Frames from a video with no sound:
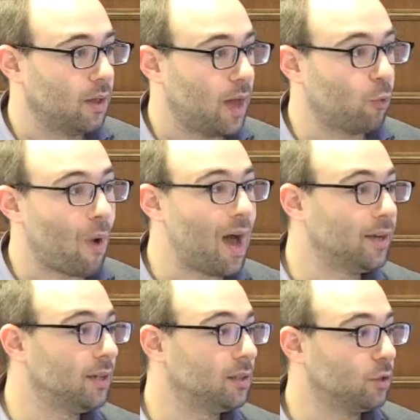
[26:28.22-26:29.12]
And while
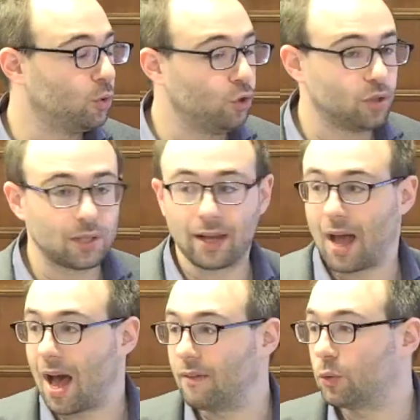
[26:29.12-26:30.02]
in institutions like
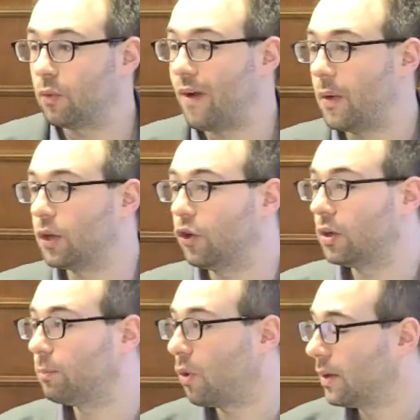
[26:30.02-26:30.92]
Harvard we're very
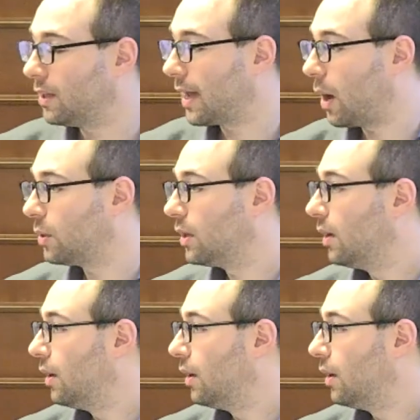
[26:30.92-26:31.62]
good at pointing out